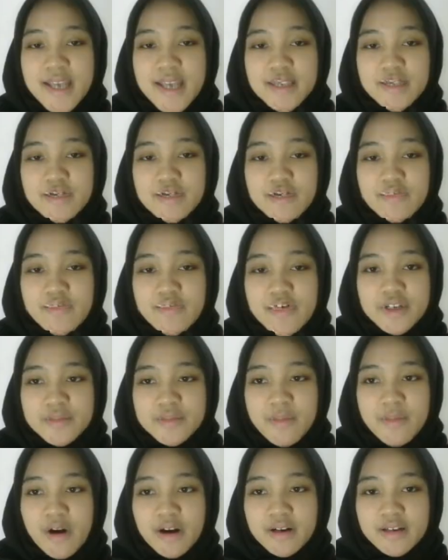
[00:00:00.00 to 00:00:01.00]
into the first
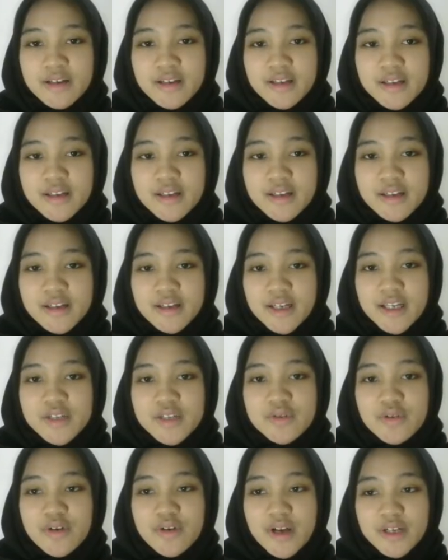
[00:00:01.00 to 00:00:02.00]
part.
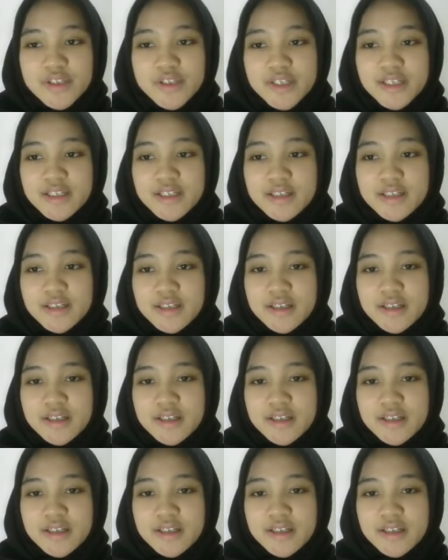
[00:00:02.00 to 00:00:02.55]
Introduction.